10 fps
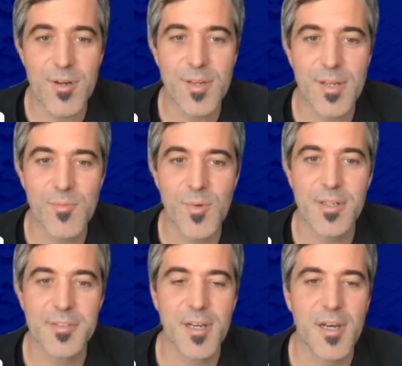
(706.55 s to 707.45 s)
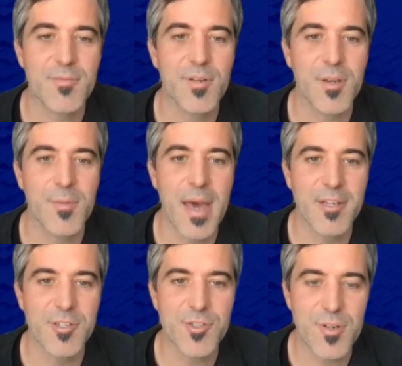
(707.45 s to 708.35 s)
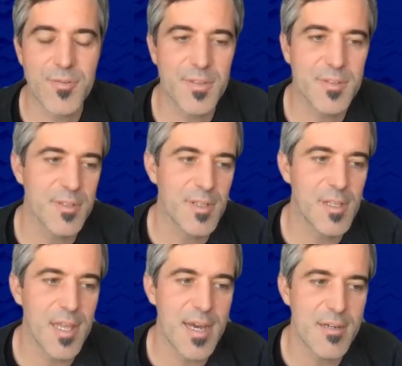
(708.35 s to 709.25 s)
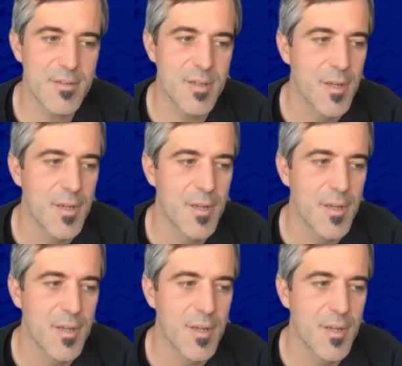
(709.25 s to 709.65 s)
Like one is offering a managed service on the cloud.